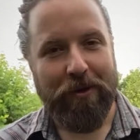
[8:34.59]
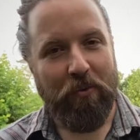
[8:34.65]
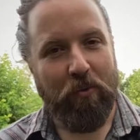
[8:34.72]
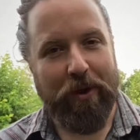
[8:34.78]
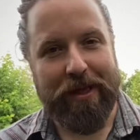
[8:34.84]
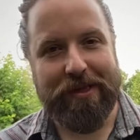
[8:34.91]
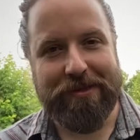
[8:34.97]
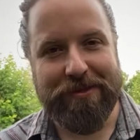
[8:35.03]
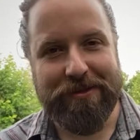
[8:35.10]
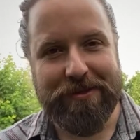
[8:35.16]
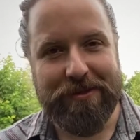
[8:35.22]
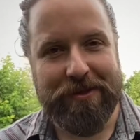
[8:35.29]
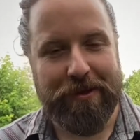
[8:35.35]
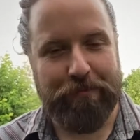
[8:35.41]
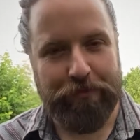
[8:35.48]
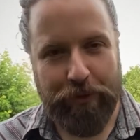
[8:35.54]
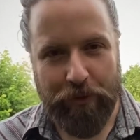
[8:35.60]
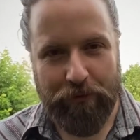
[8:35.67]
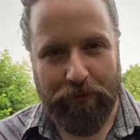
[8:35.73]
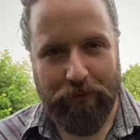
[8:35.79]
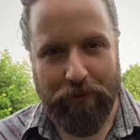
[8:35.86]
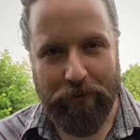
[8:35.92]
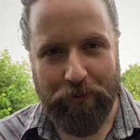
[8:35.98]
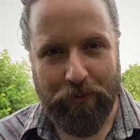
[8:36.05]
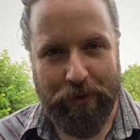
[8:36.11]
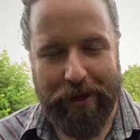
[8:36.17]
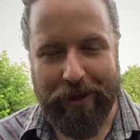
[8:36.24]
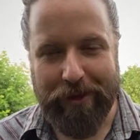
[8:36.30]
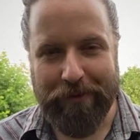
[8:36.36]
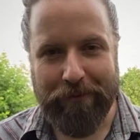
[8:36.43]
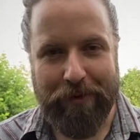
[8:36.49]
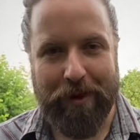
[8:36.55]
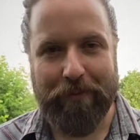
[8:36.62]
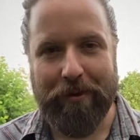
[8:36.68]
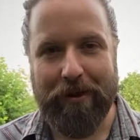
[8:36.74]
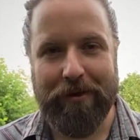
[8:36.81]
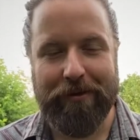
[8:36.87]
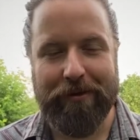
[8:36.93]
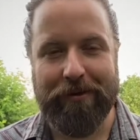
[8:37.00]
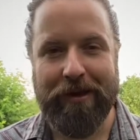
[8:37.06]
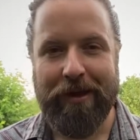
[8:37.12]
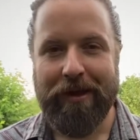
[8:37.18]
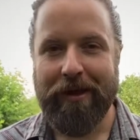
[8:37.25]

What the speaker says: wait until they're that beautiful red, ripe color,